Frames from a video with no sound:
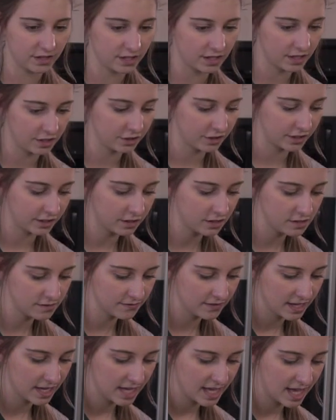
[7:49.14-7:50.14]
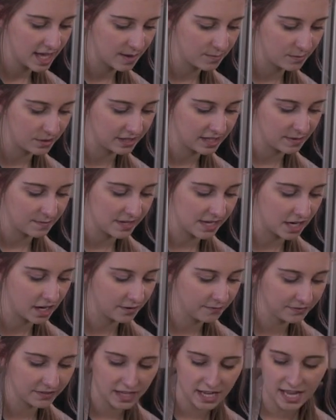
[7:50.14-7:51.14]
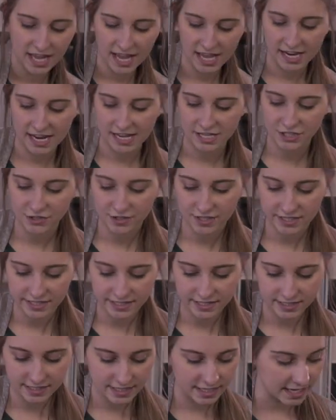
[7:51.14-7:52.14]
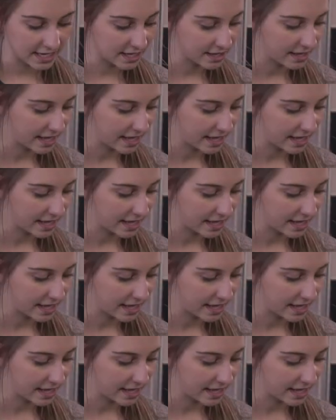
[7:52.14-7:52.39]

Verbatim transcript: the griddle and put them here. And as you can see,